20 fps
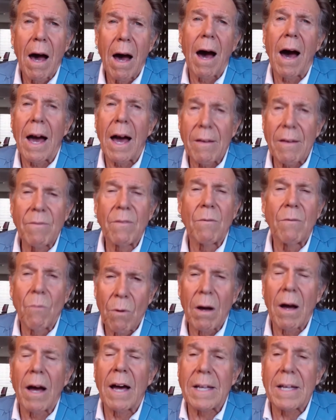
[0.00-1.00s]
I
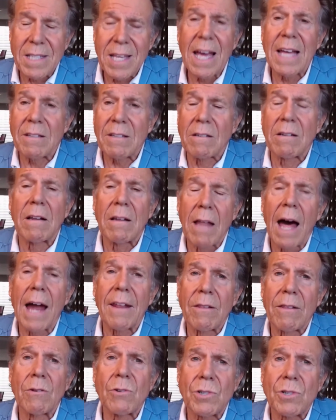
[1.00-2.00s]
attended a lot
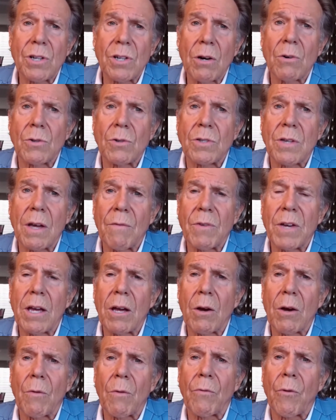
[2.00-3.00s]
of those shows every
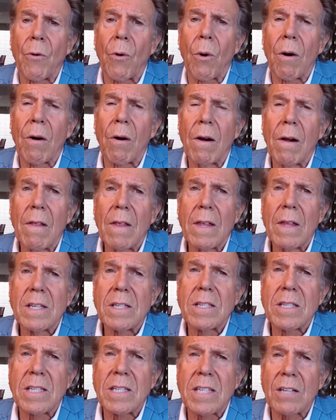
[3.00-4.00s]
year for
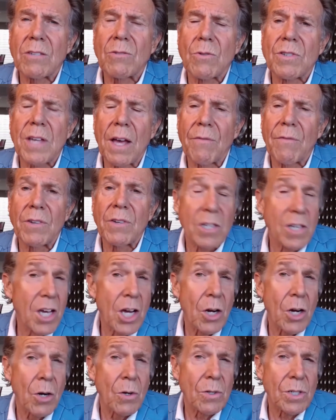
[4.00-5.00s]
6 or 7
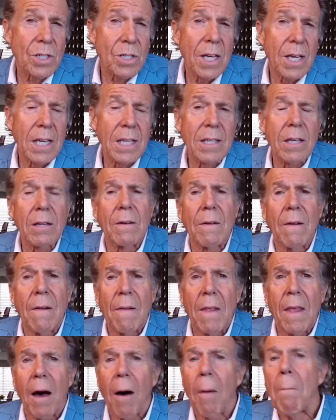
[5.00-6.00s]
years. He did
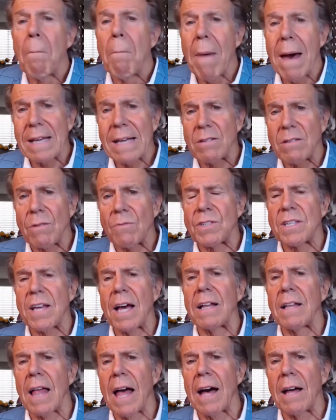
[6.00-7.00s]
a massive
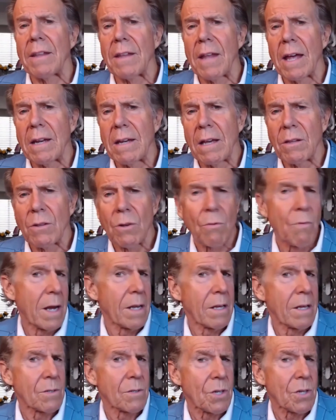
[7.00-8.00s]
sellout at either
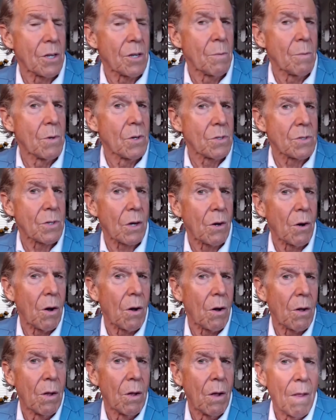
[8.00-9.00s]
Radio City Music
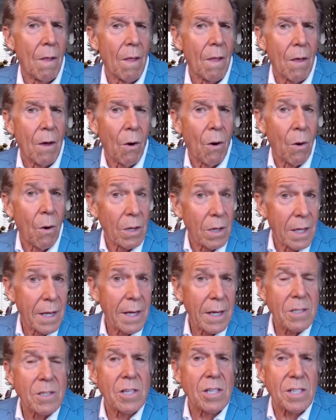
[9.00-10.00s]
Hall or
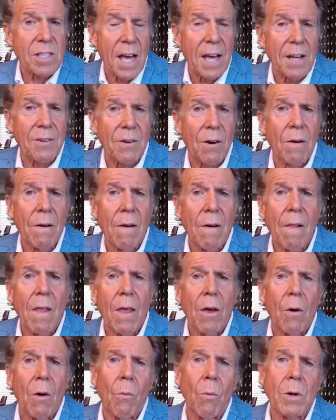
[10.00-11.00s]
Lincoln Center,
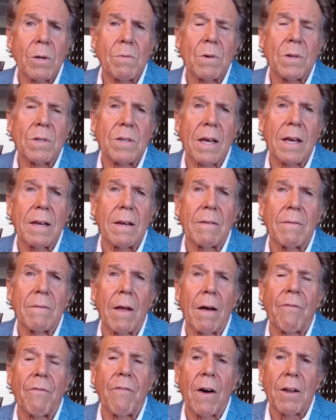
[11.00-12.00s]
which was a
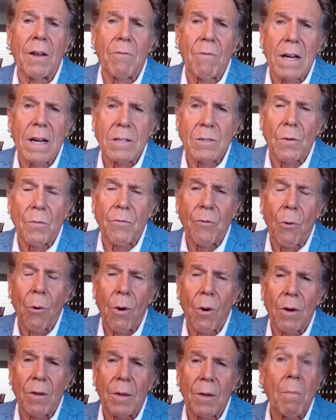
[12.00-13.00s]
fundraiser
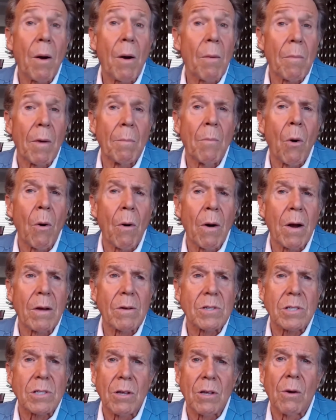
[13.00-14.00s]
for the Memorial
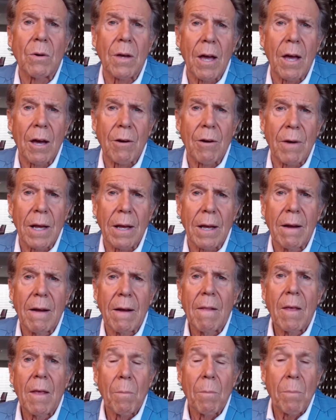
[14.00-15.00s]
Sloan-Kettering
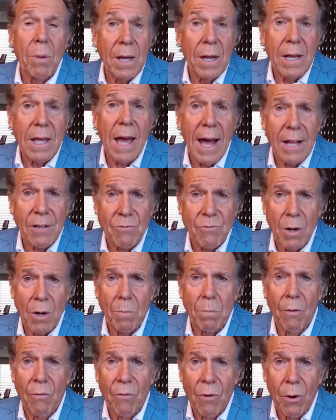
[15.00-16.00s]
Pediatric
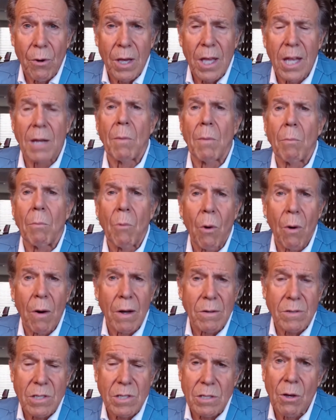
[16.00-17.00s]
Pavilion and
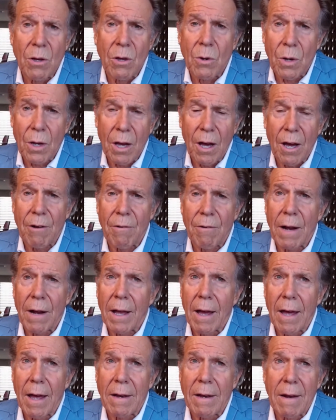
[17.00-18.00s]
Memorial Sloan-Kettering.
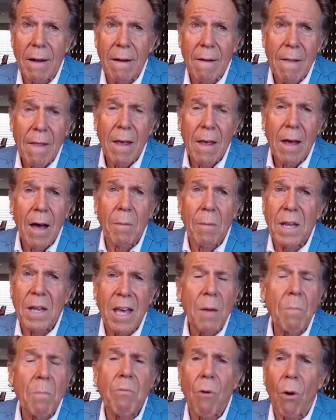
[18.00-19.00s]
And I mean,
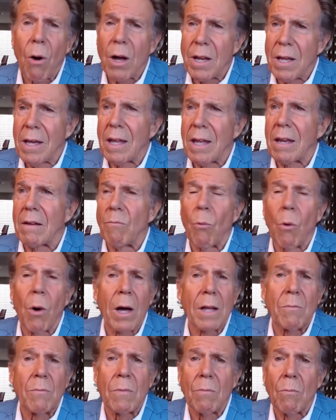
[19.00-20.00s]
he brought in,
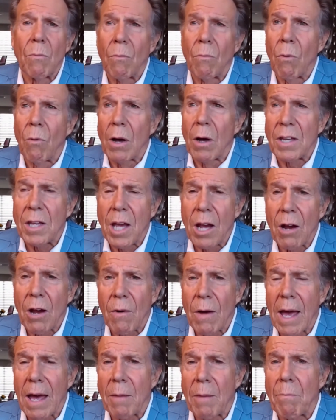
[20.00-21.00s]
one year
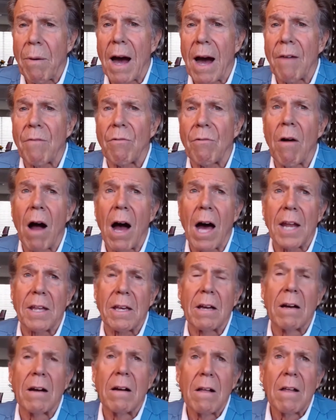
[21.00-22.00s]
he had
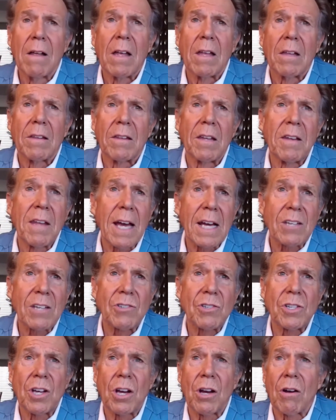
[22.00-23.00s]
Pavarotti. The
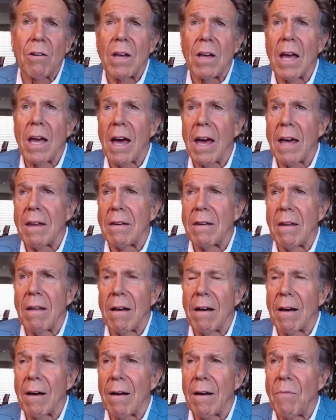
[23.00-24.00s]
next year he had
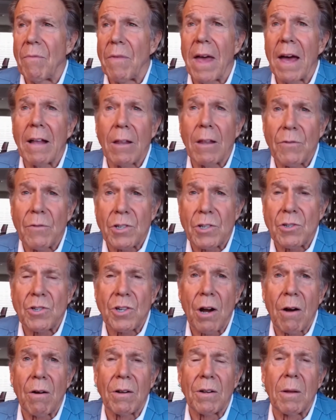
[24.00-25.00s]
Ella
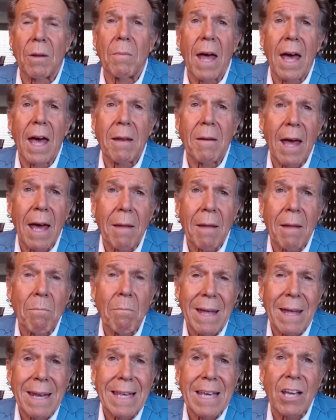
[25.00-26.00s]
Fitzgerald and
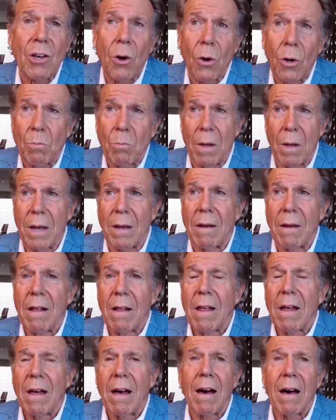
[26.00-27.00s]
Benny Goodman.
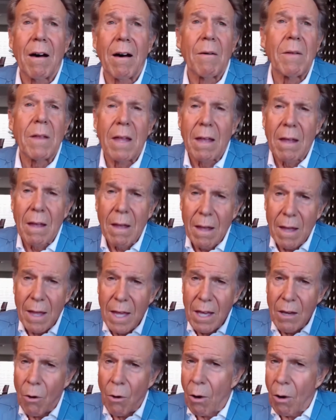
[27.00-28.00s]

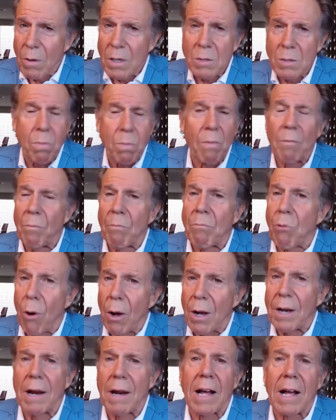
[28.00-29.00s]
He always
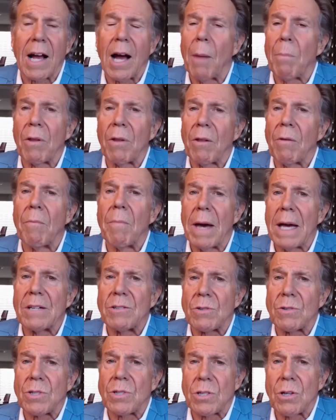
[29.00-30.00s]
brought in a couple of
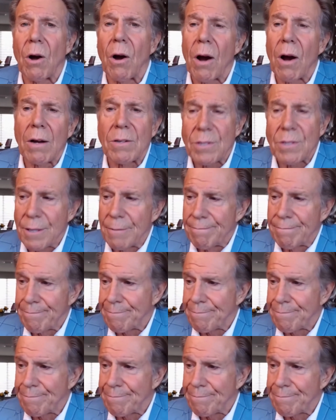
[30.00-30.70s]
major stars.